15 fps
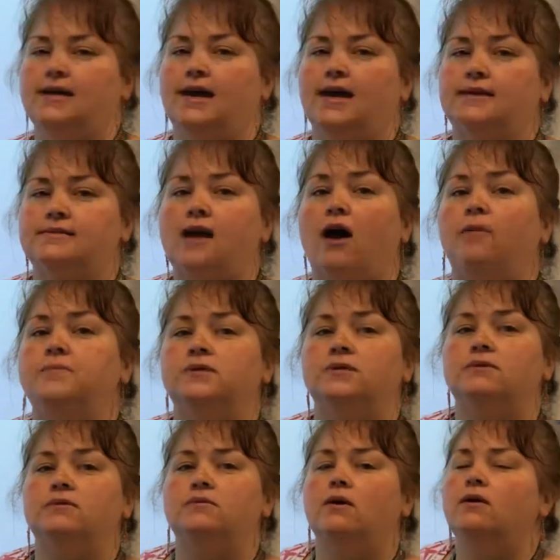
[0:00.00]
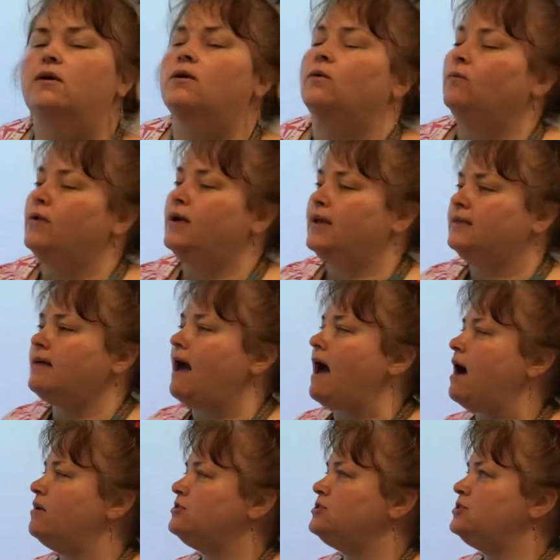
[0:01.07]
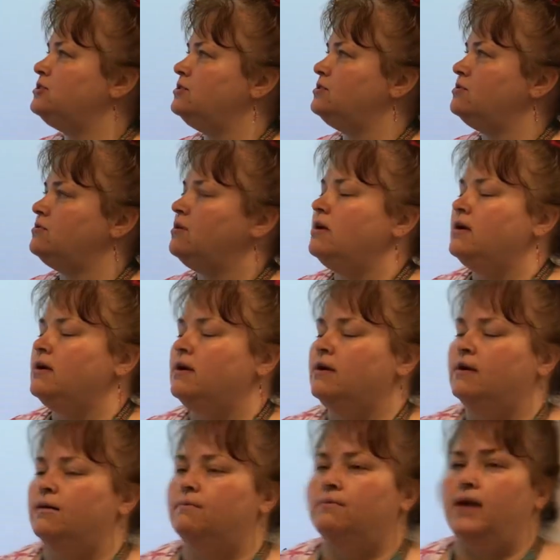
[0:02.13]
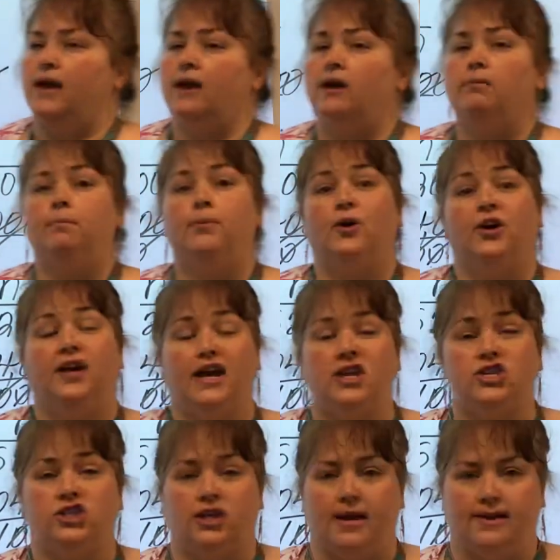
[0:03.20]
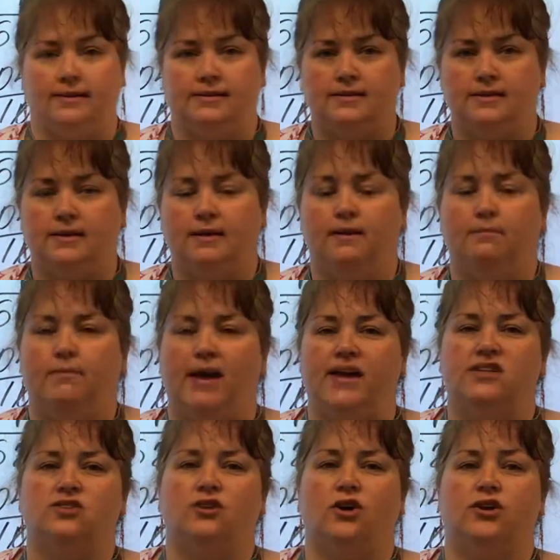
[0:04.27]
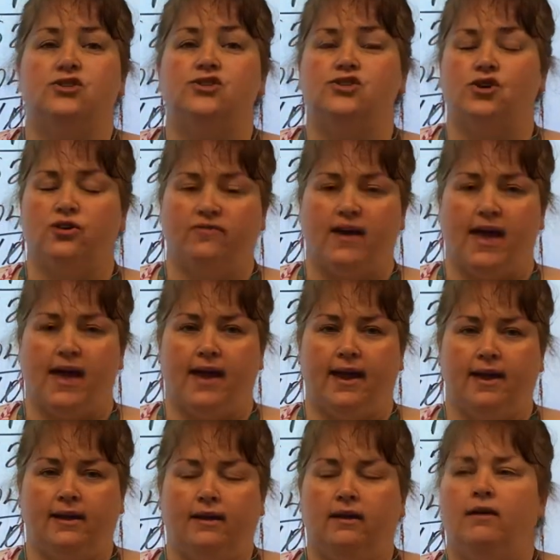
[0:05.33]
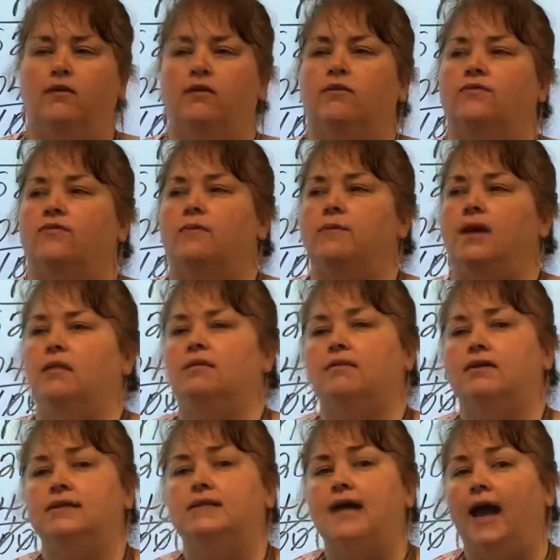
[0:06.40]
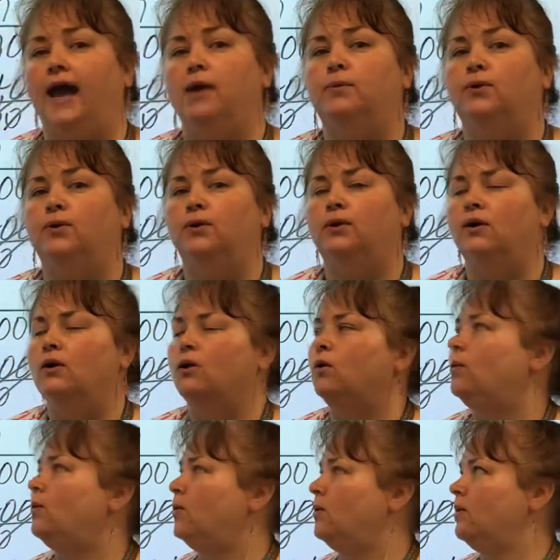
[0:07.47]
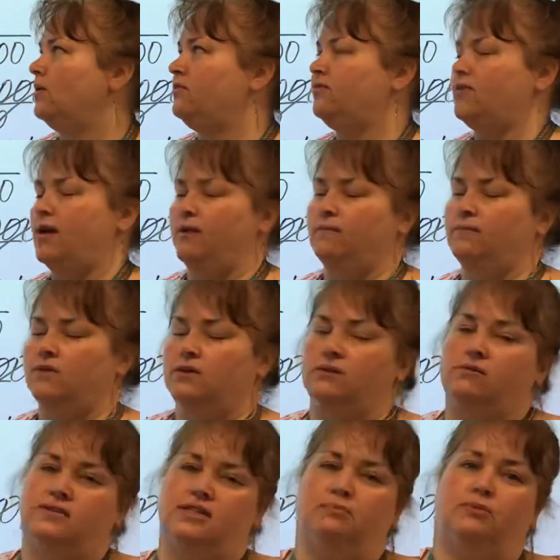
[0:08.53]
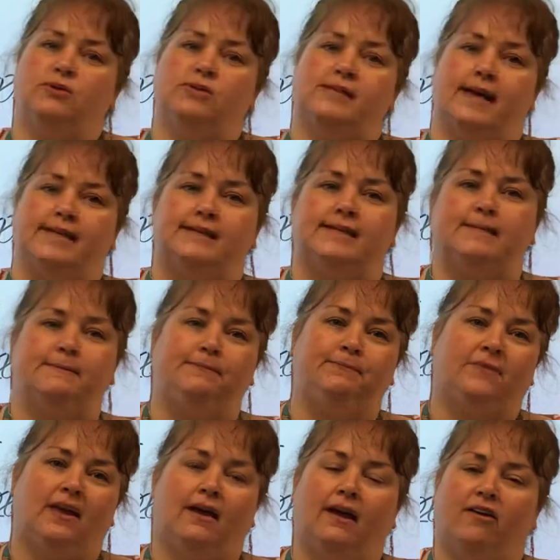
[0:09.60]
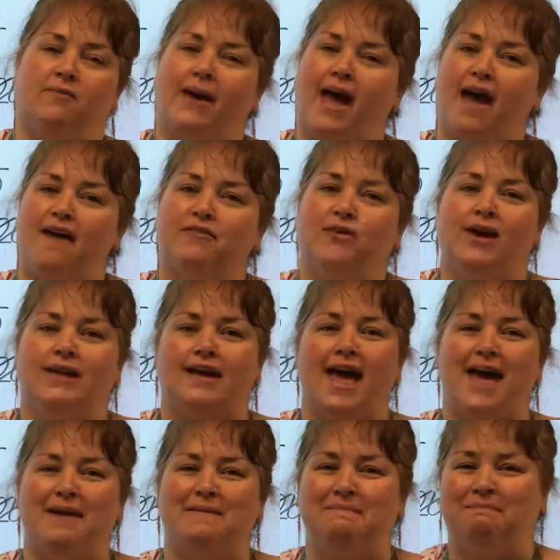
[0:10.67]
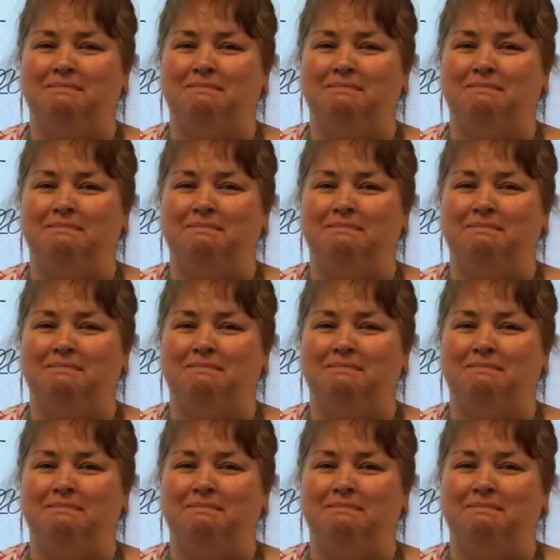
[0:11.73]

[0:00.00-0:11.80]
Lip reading: has helped you with how to make predictions based on a survey from either a table or from using percents. Everybody have a great day.